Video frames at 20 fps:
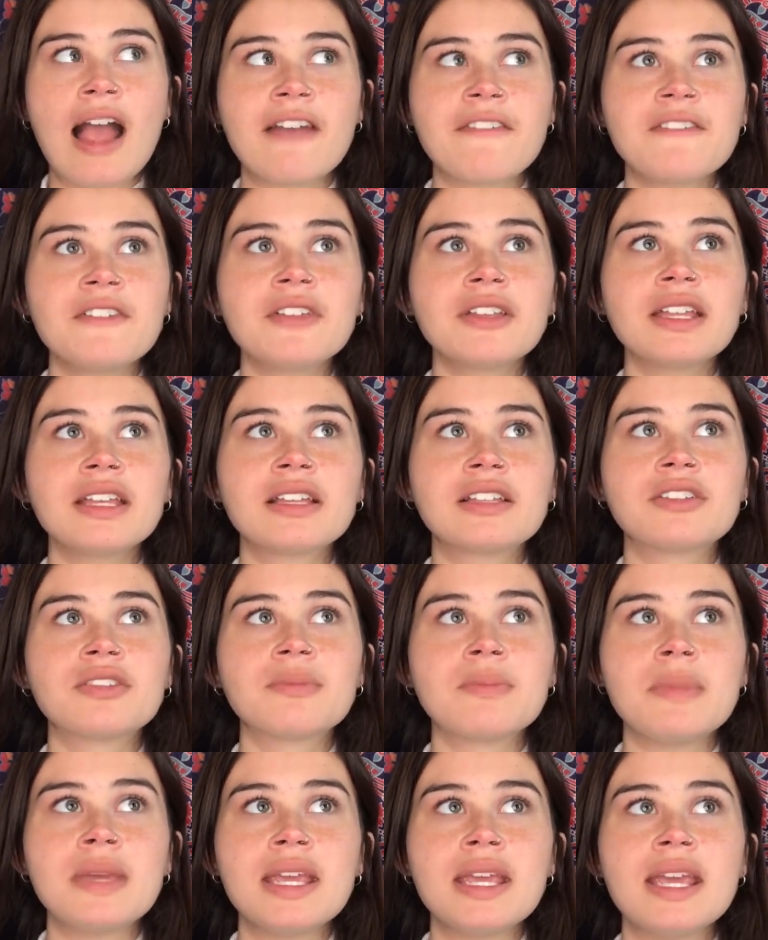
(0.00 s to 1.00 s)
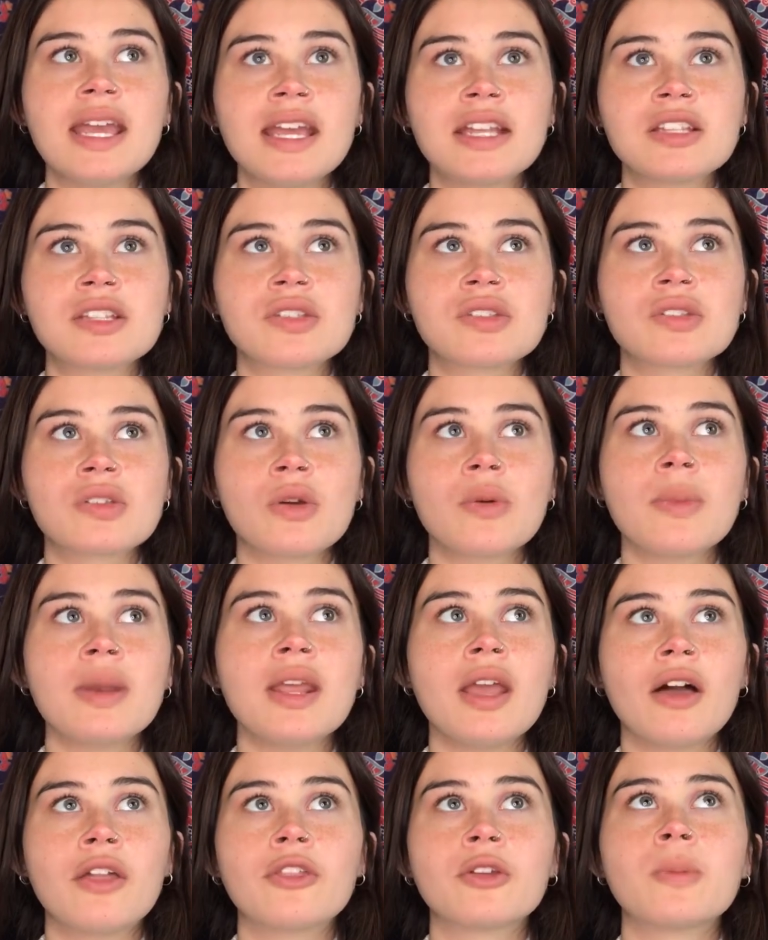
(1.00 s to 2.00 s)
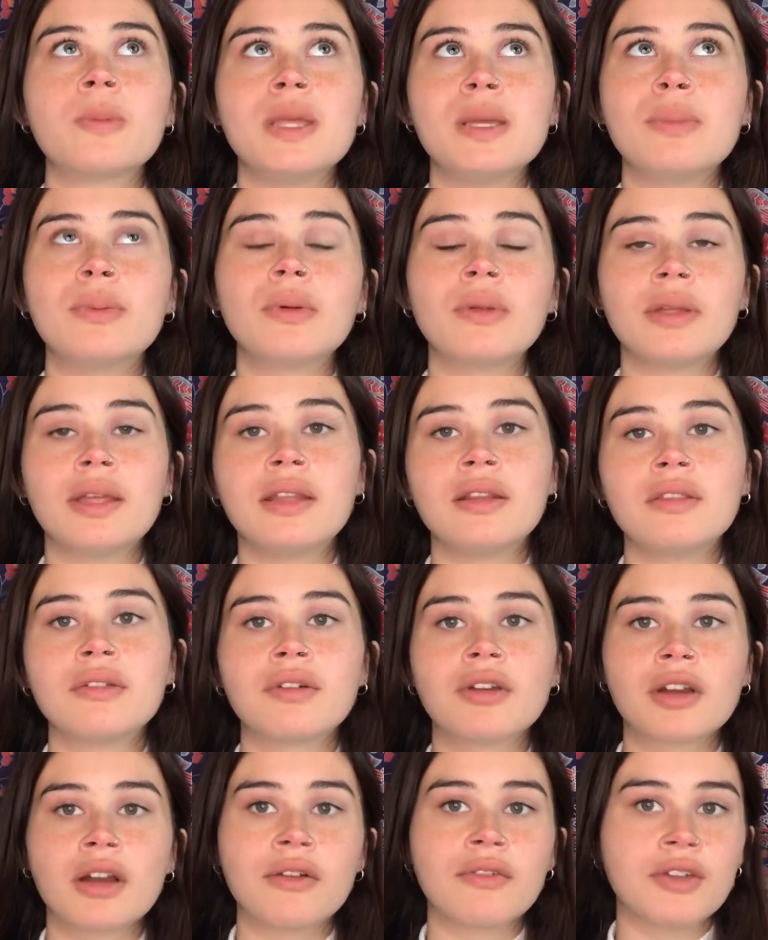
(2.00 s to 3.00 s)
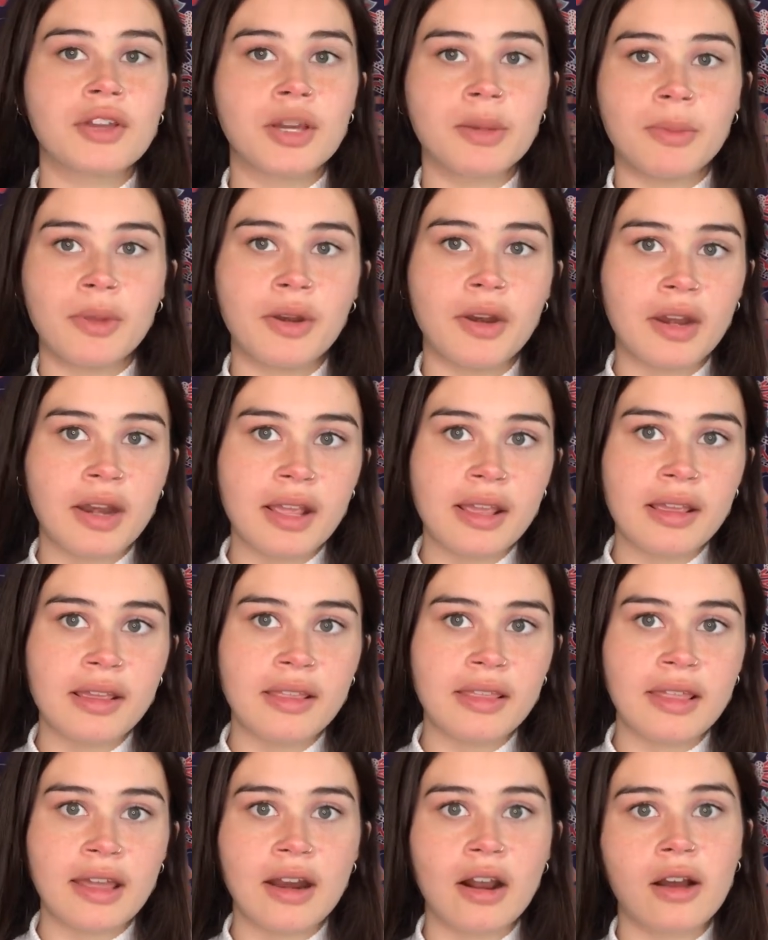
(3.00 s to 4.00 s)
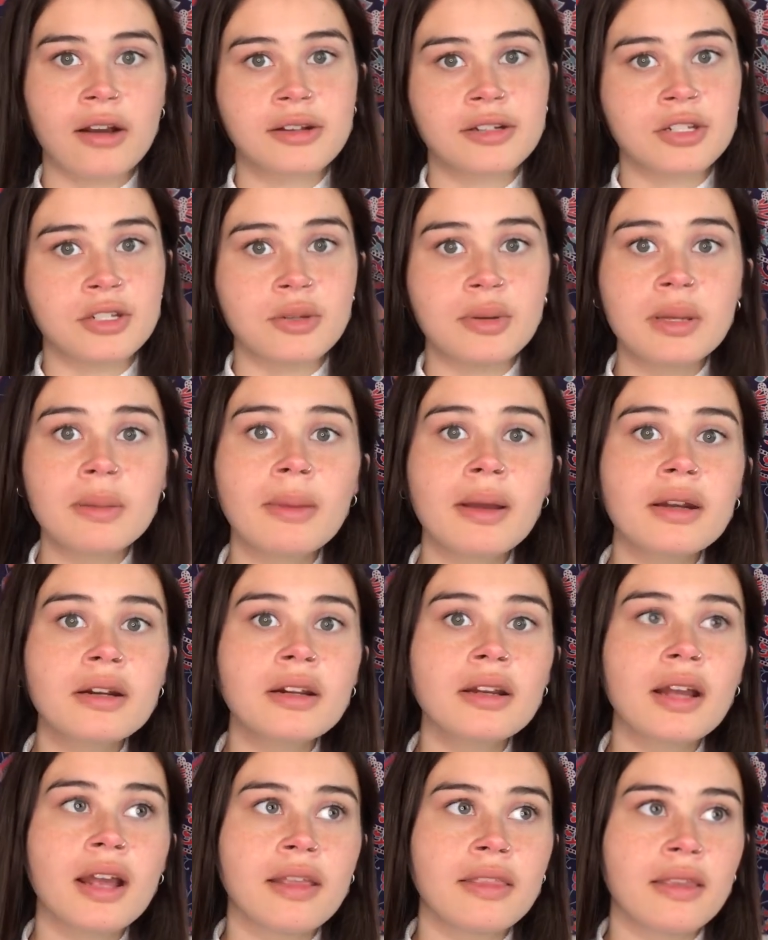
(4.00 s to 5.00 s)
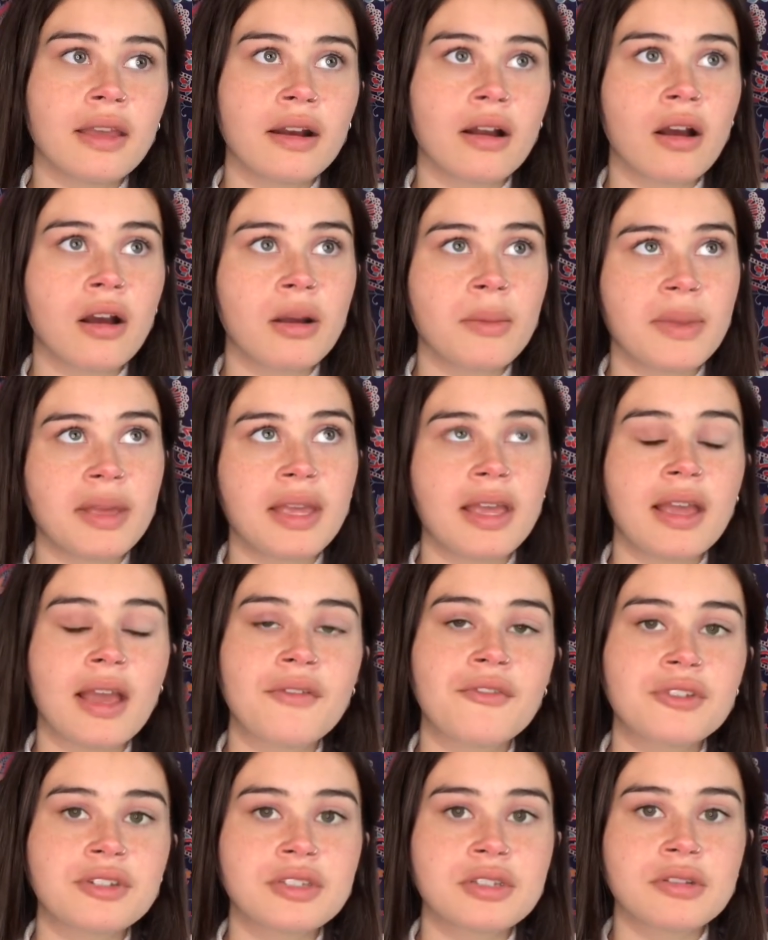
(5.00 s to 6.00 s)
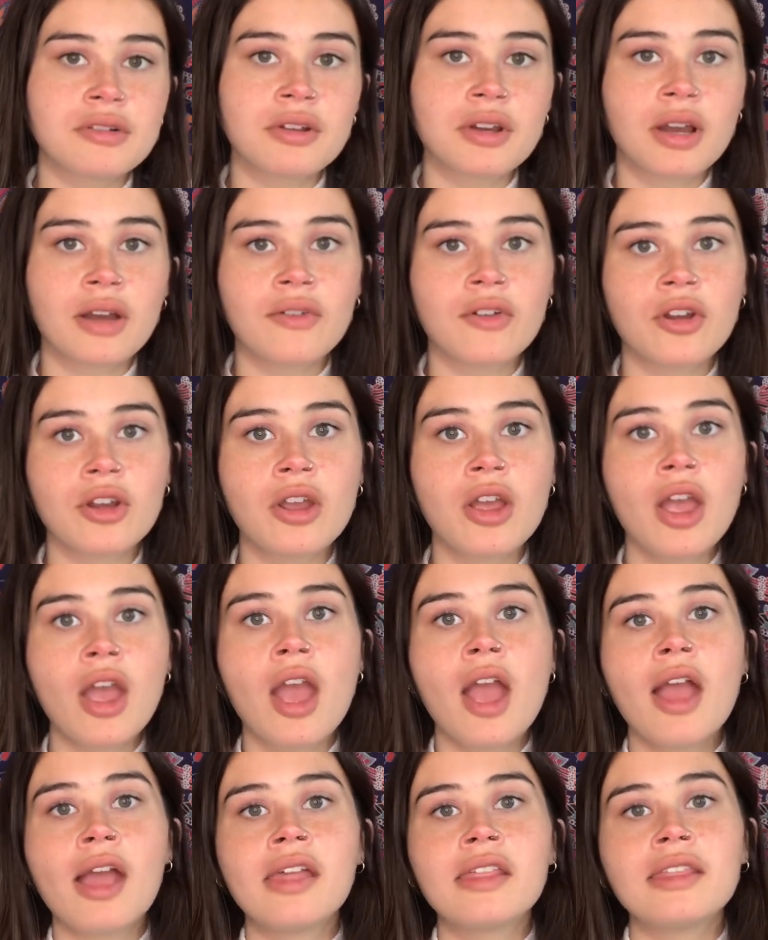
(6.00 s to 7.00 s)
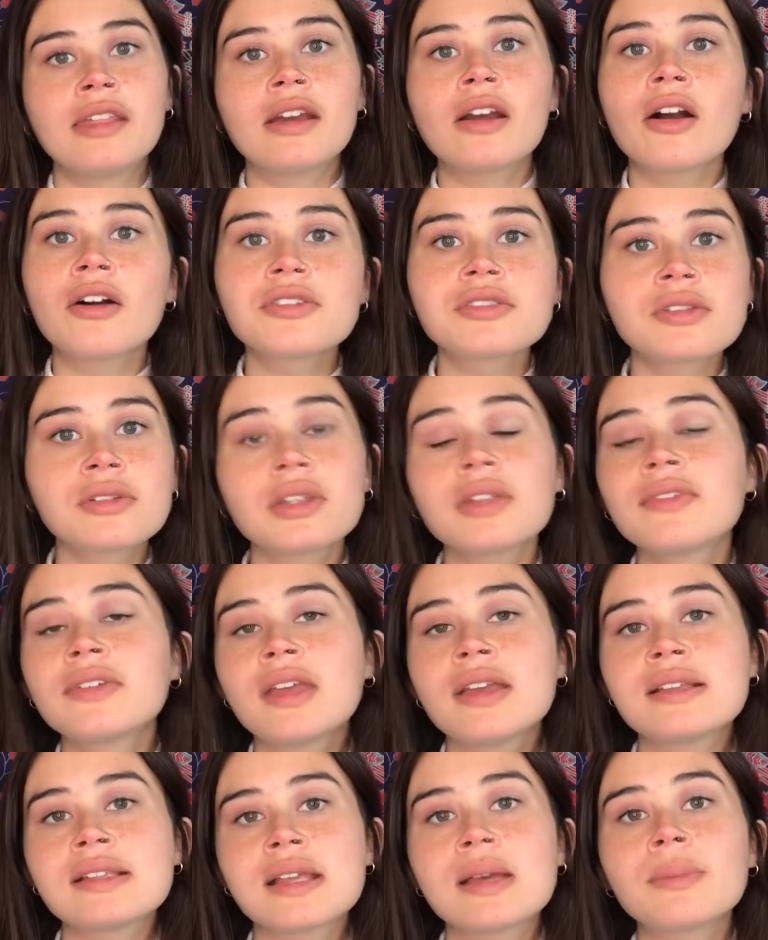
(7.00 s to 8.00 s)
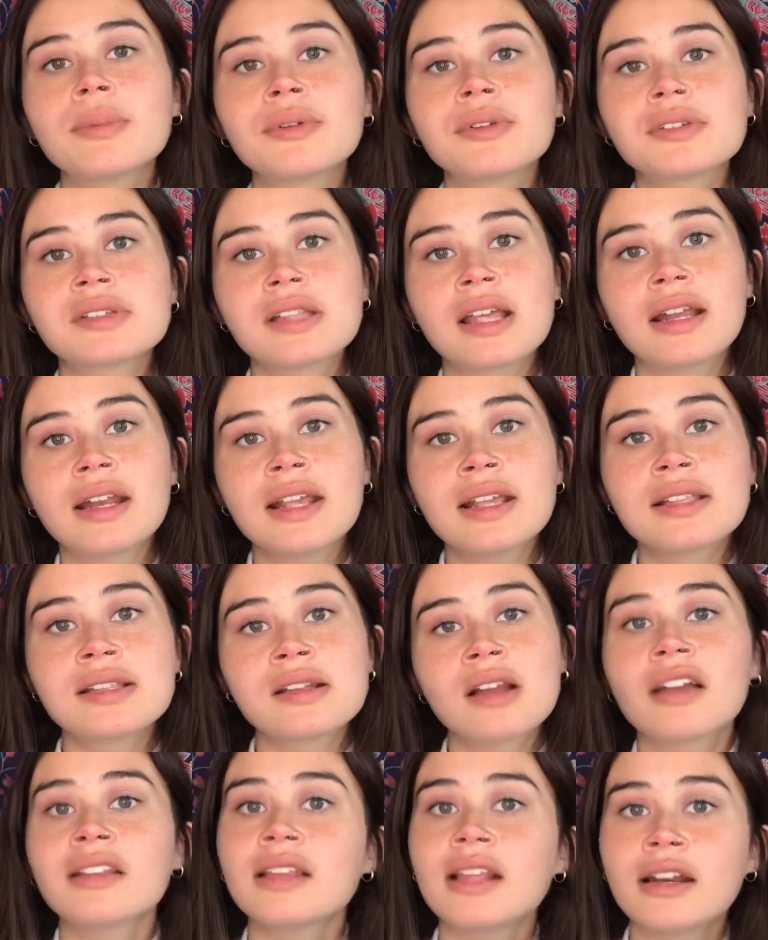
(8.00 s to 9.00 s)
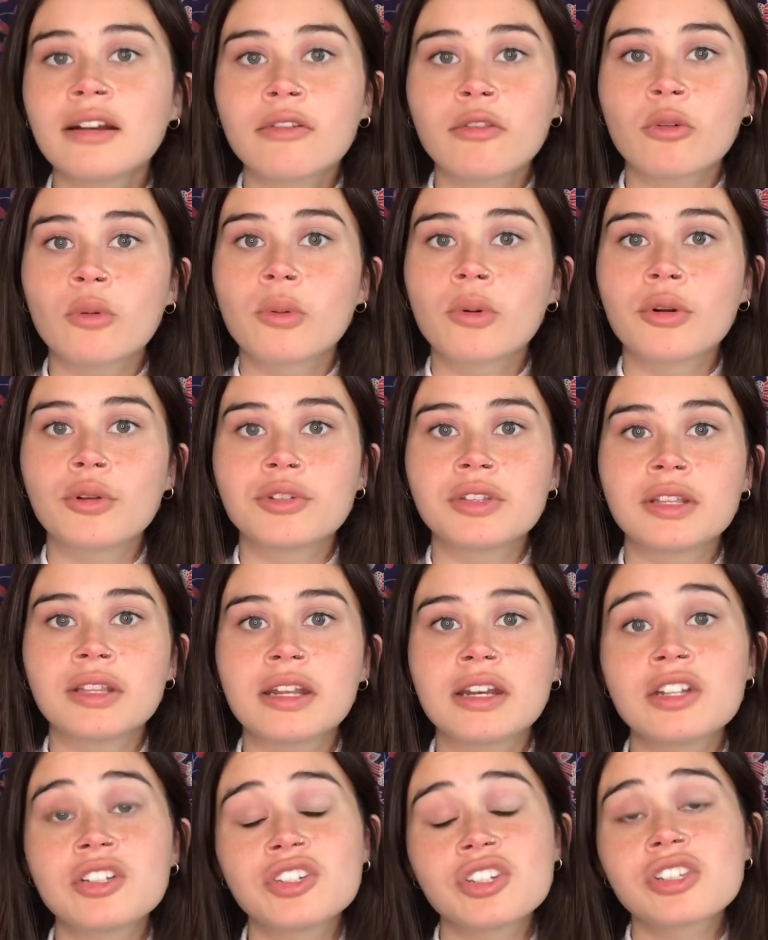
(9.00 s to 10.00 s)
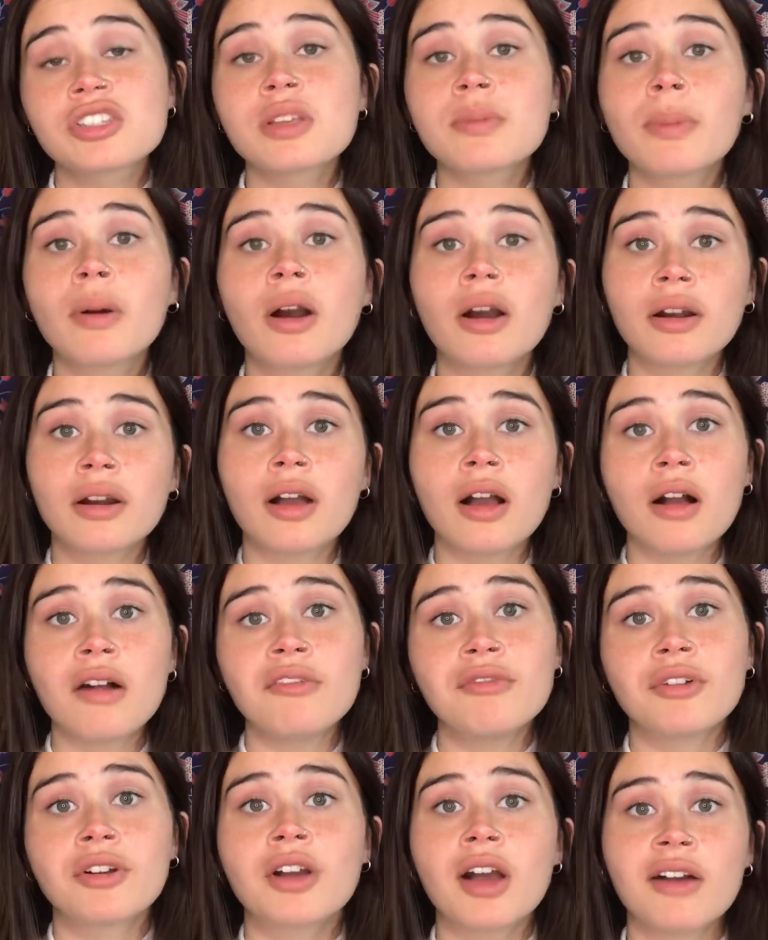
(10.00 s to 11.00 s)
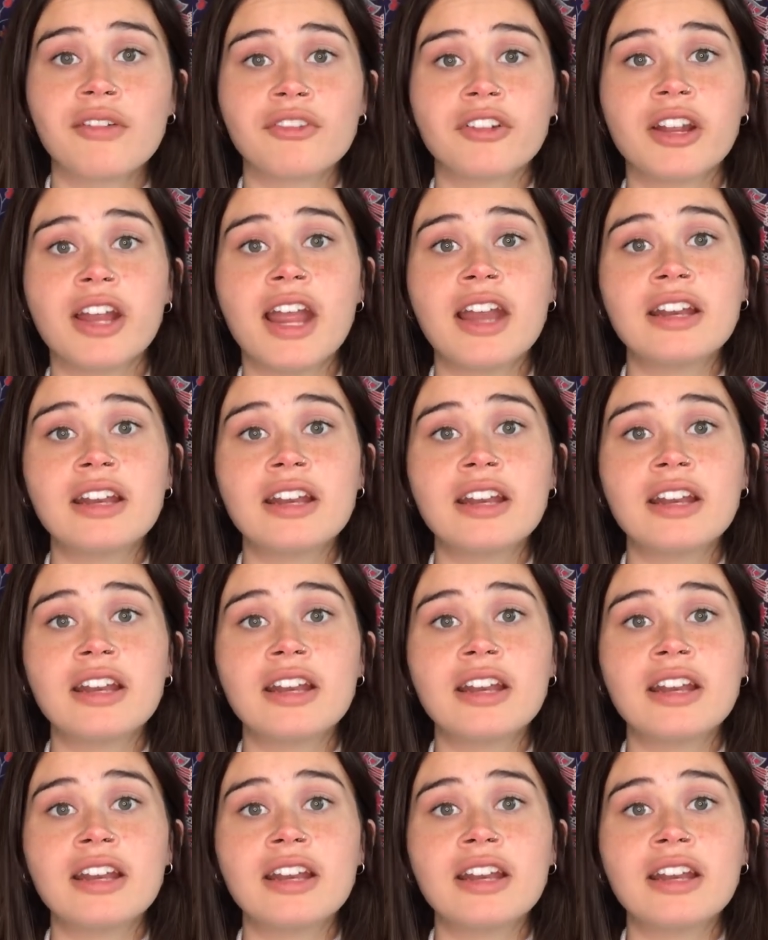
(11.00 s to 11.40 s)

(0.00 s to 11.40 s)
feel like me and so many other people in the recovery community that are doing better and that are making efforts to recover, they're also living examples that it's not the end of the world and that it's just a part of recovery.